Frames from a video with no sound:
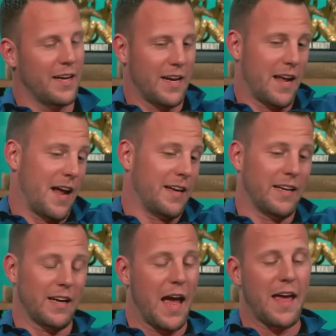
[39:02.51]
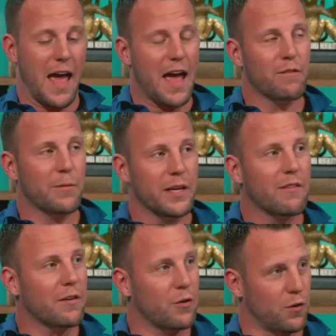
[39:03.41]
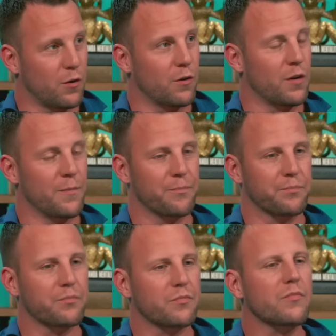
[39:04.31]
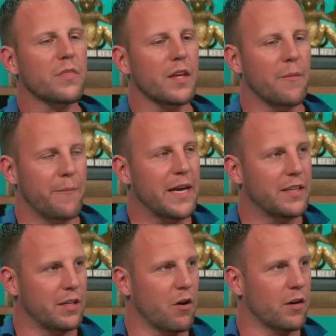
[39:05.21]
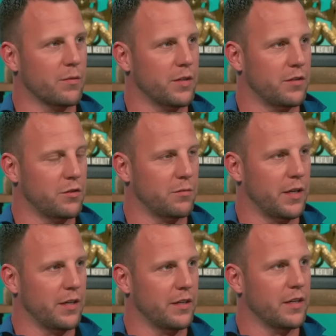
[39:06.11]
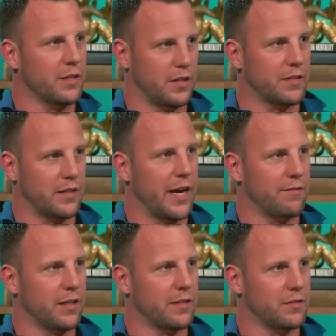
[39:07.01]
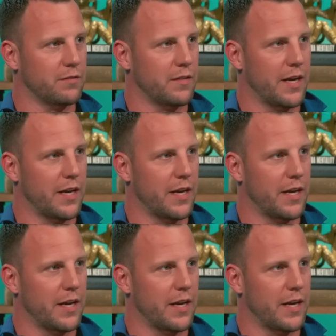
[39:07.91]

And I get it. Everybody I've ever heard make the argument that you're making doesn't have kids.